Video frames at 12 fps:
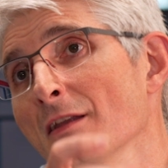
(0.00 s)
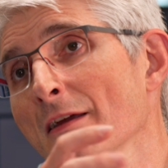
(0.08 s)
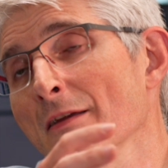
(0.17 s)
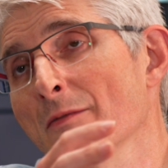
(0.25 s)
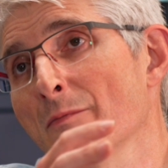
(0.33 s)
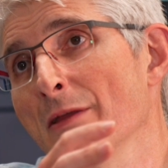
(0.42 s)

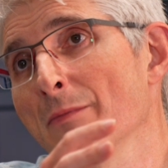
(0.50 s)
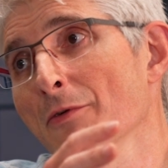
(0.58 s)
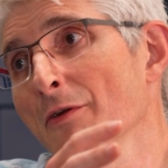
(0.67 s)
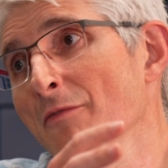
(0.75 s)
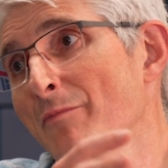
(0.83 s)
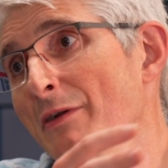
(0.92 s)
like people
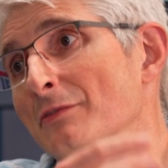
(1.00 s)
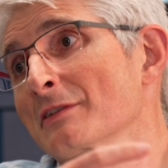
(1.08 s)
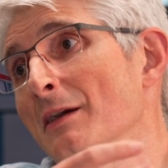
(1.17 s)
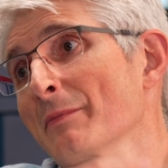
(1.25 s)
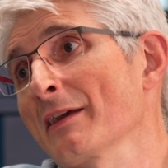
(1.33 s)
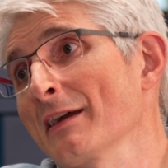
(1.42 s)
who've built
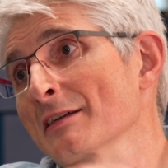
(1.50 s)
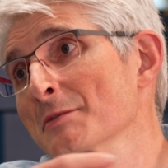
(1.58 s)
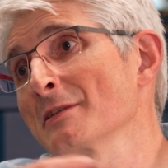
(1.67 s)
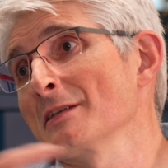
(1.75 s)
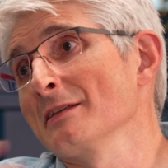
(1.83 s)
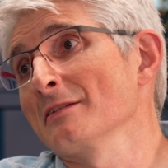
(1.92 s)
up that
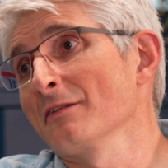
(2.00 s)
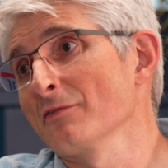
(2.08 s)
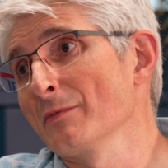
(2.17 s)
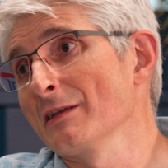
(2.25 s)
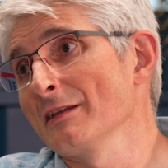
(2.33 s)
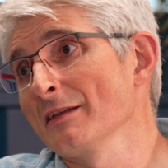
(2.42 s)
expertise over
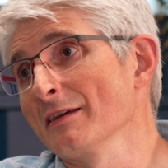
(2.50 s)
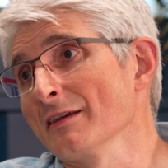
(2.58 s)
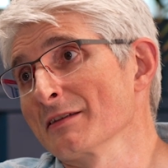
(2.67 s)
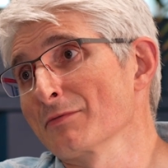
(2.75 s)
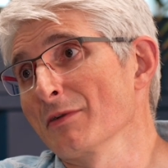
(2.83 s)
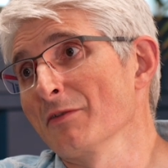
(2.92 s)
many
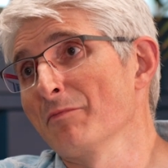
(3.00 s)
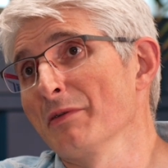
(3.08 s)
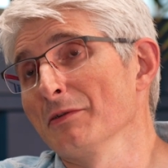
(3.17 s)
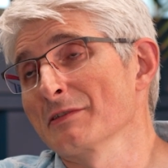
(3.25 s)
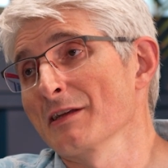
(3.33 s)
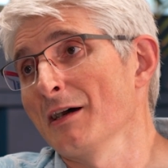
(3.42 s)
years will have
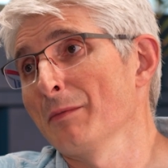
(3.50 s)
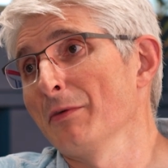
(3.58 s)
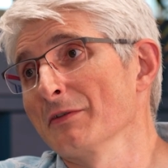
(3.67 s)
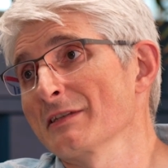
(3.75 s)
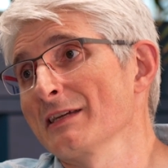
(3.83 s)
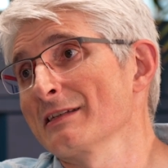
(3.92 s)
built it up
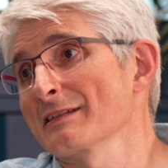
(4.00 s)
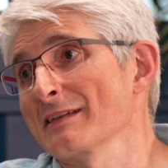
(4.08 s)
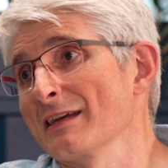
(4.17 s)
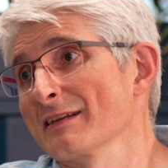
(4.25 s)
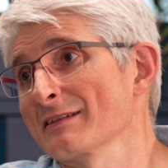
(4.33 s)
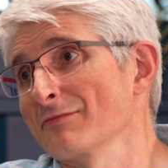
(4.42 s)
on data
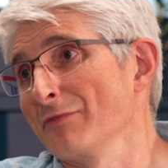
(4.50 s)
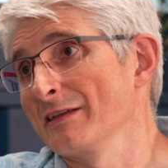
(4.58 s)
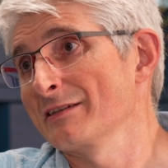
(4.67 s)
sets